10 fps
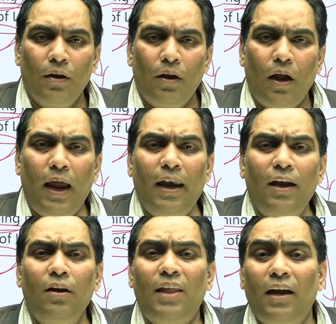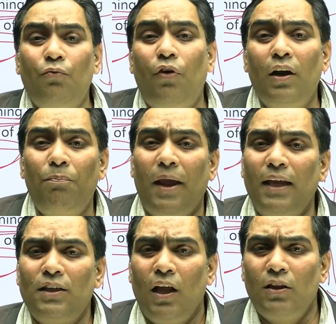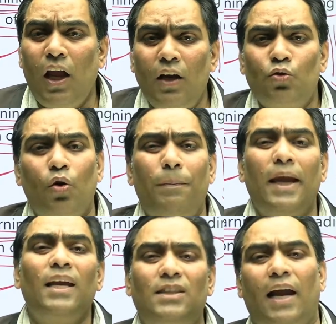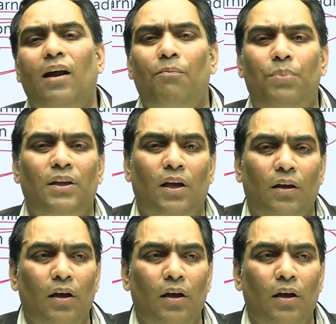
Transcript: And in that one page, there should be each and everything.